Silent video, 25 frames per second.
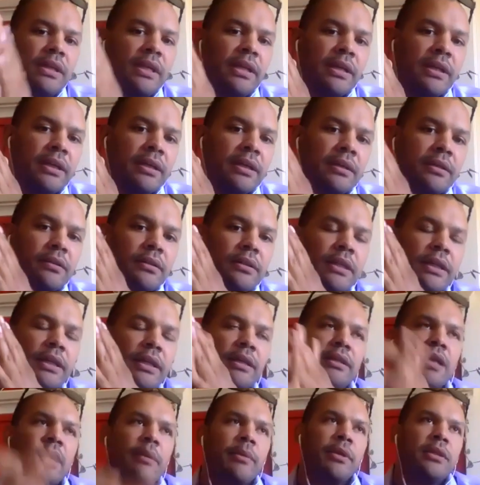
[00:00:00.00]
Yeah. Yeah.
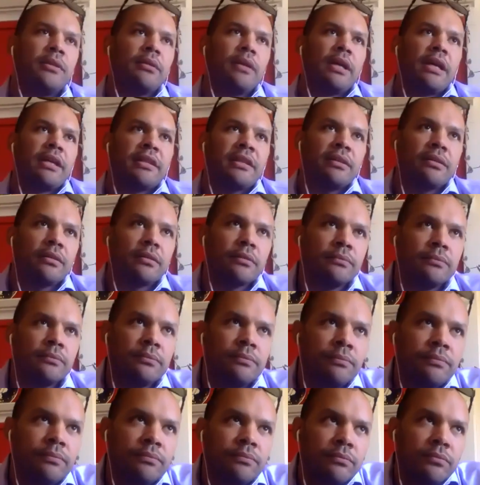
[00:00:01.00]
I mean, I think
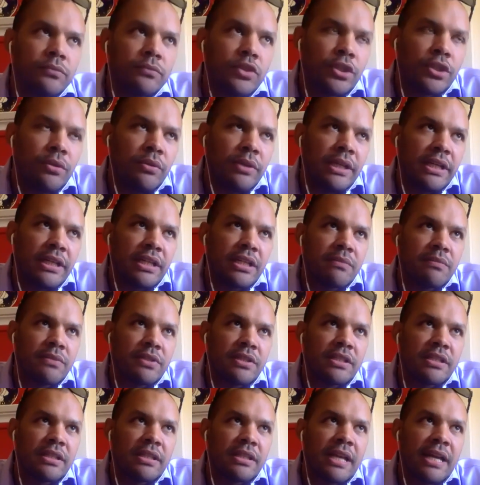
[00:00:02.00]
so when it comes
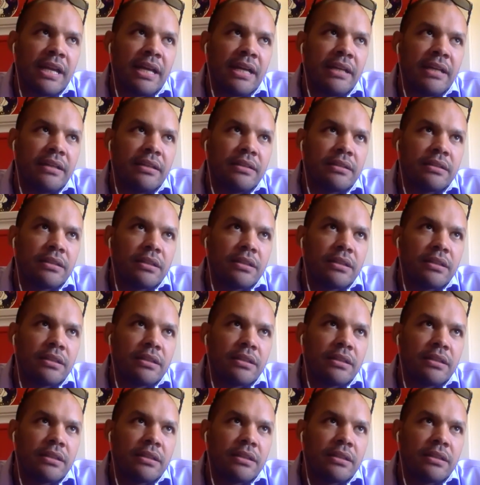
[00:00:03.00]
to that,